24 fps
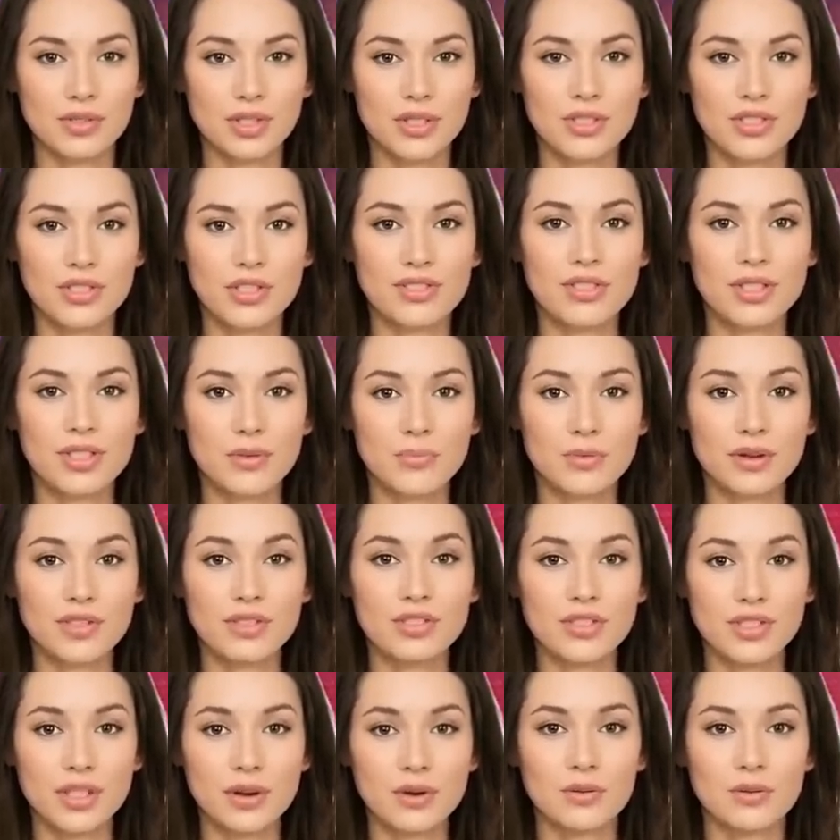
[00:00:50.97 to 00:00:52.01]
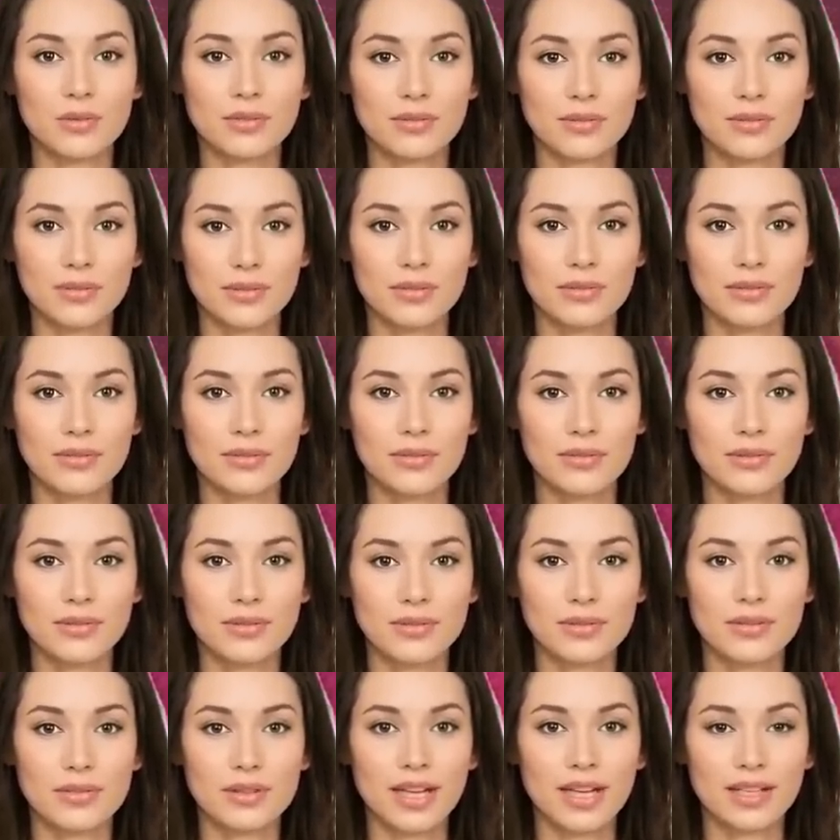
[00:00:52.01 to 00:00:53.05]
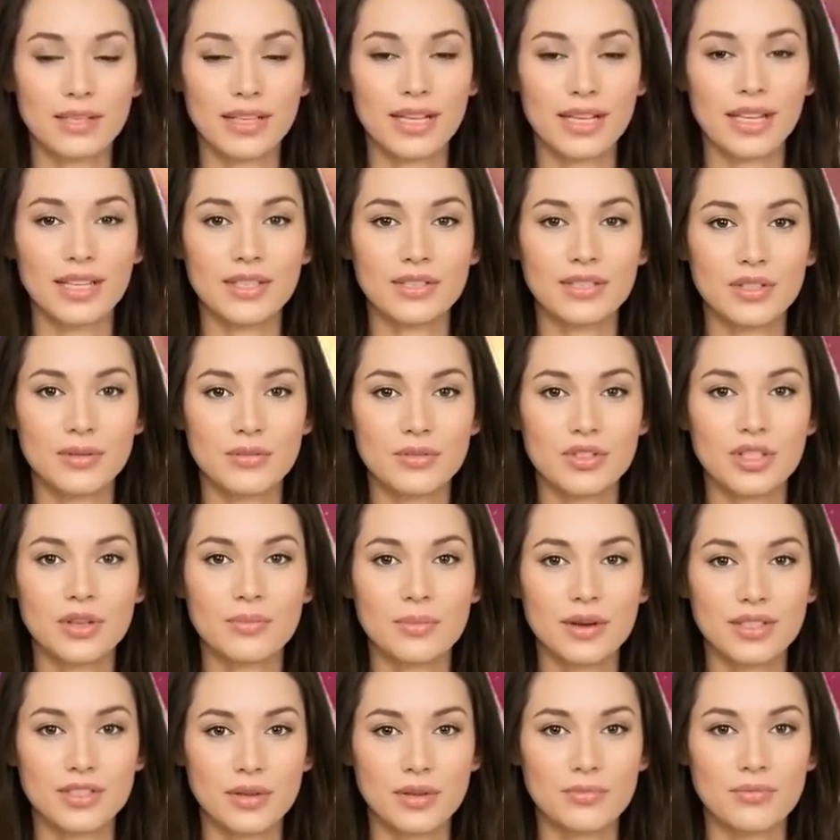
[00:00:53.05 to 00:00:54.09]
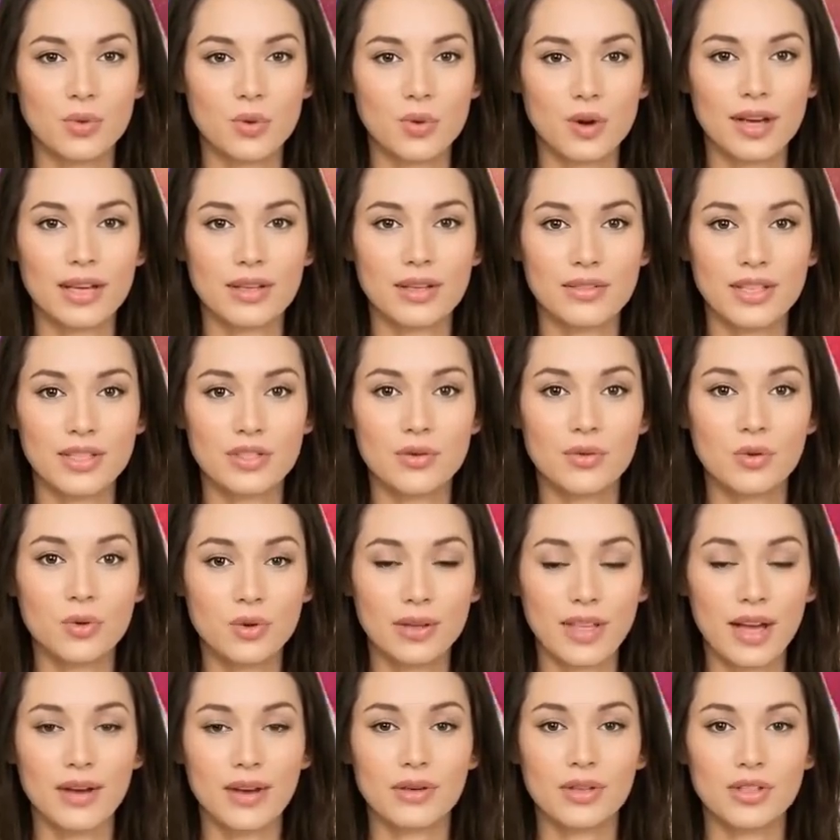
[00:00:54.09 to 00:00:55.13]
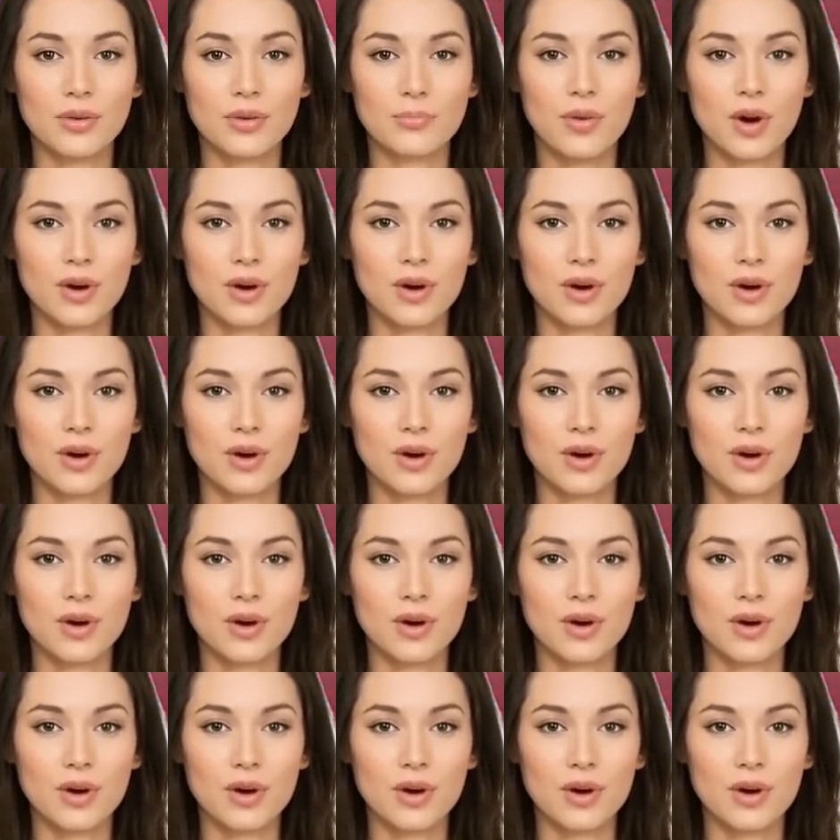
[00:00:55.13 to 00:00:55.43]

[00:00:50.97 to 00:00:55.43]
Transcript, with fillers: just as humans do. In the case of GPT-4, this will allow it to